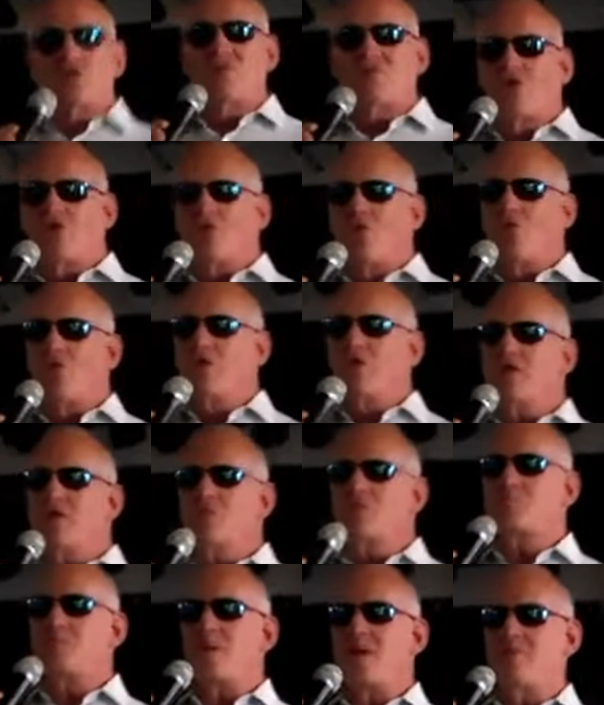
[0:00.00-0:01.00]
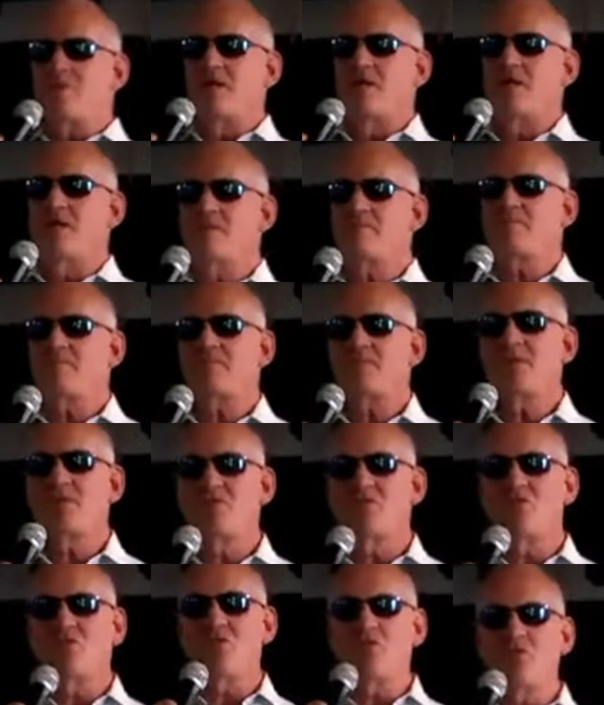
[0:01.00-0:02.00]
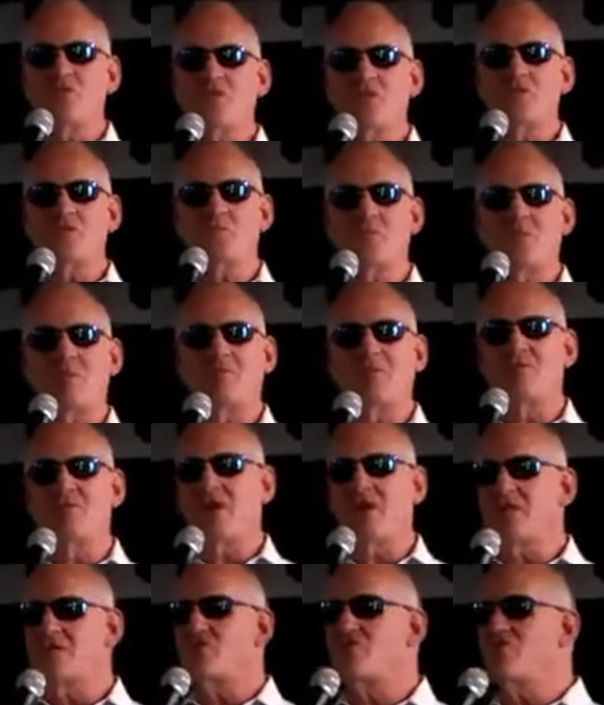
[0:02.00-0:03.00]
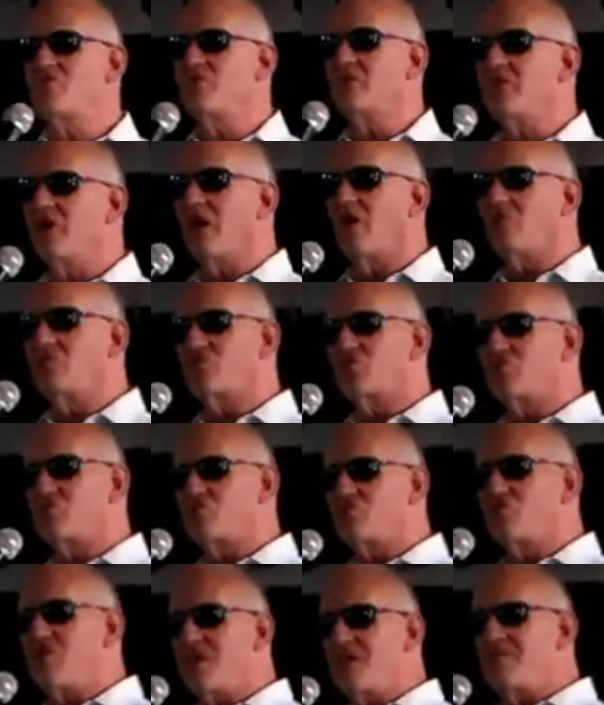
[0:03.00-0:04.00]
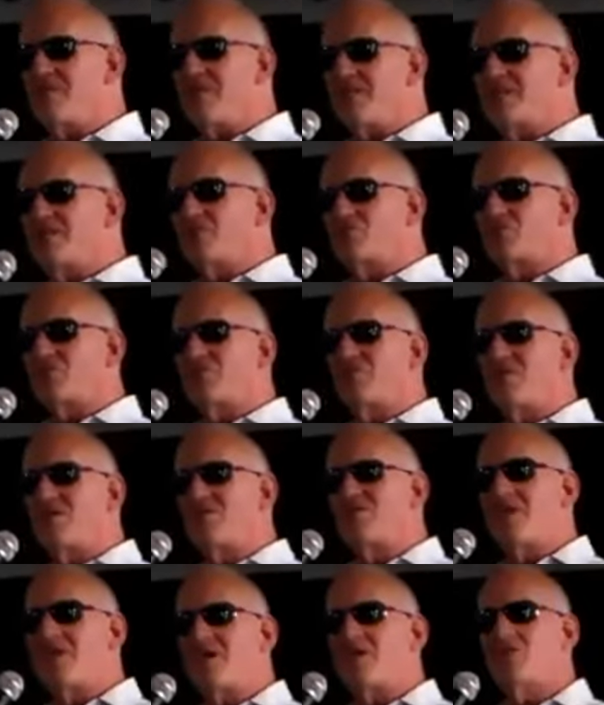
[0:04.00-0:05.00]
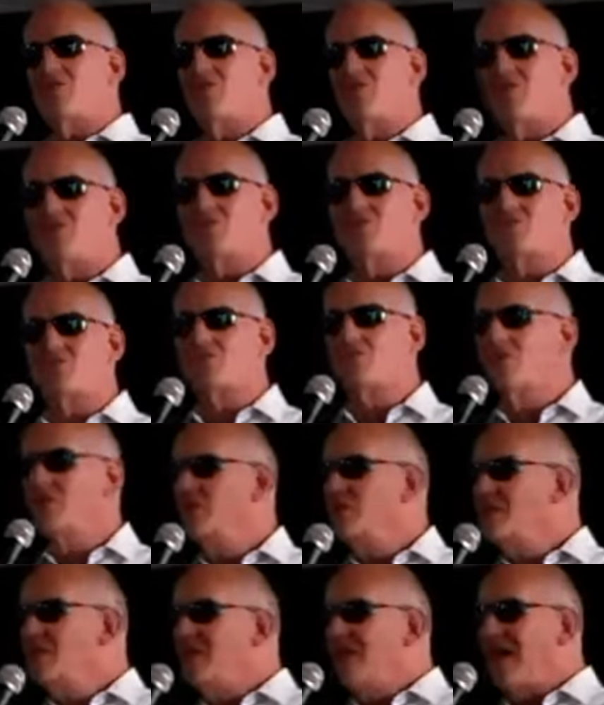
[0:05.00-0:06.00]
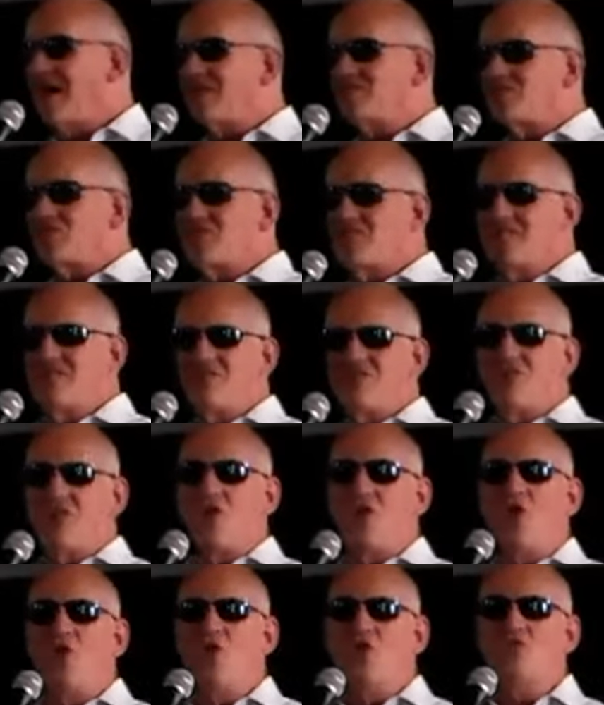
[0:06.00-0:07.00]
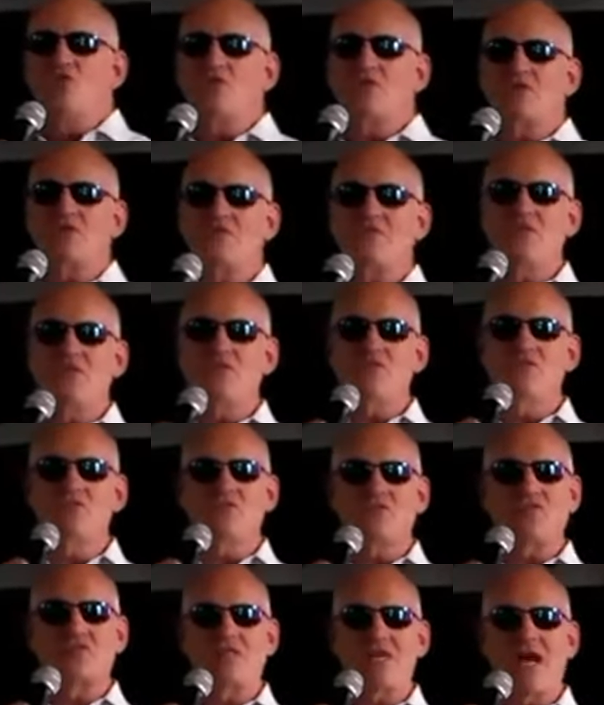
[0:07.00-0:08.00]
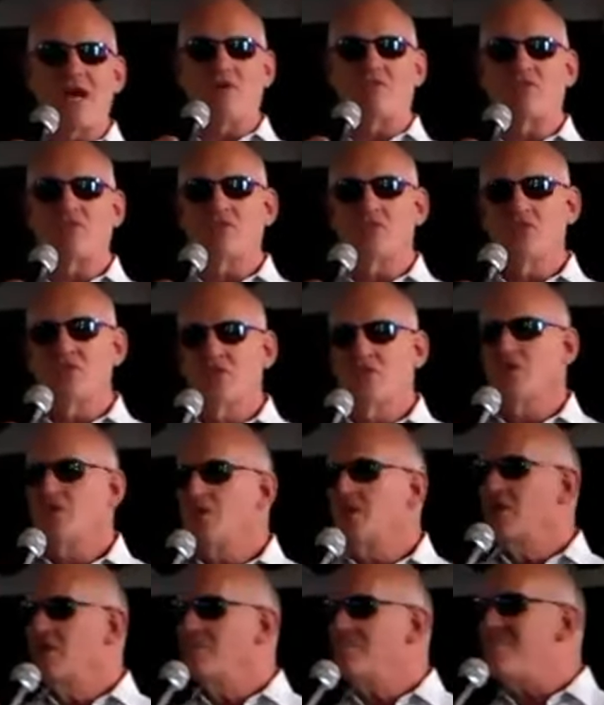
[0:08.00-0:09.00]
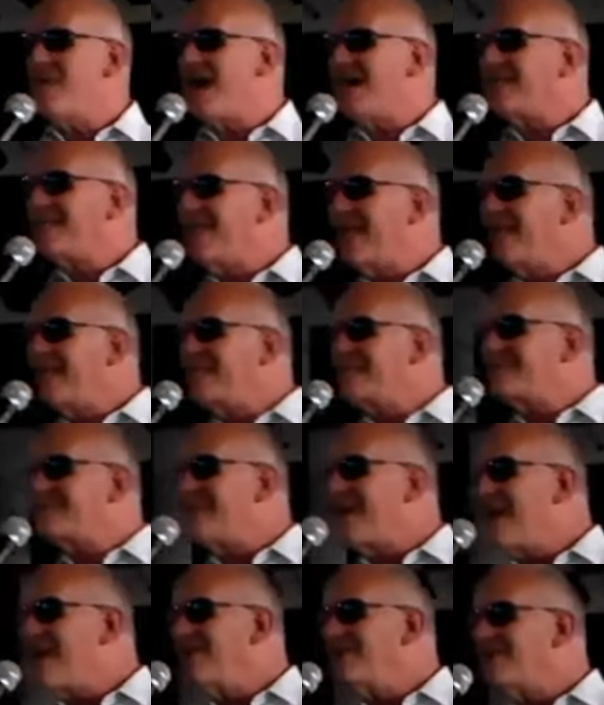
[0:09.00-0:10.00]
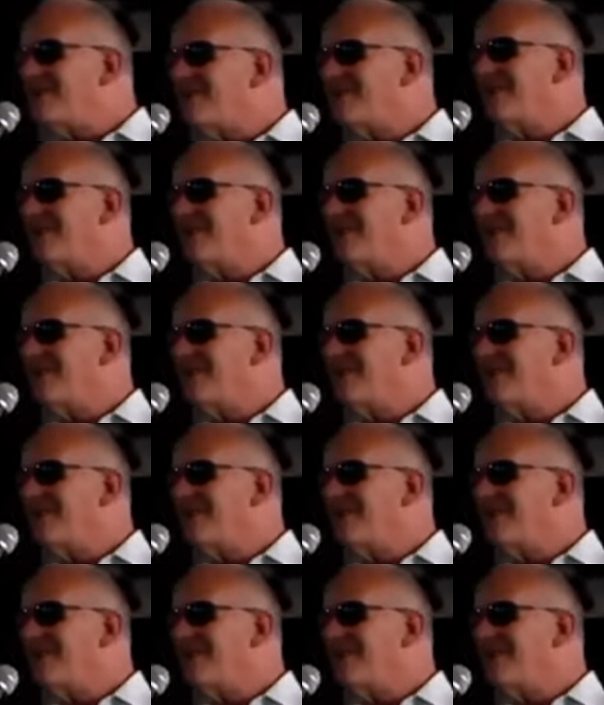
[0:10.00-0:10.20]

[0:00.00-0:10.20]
all these people going straight to the stop of that cause. I've seen hundreds of videos now. Magnetic sand,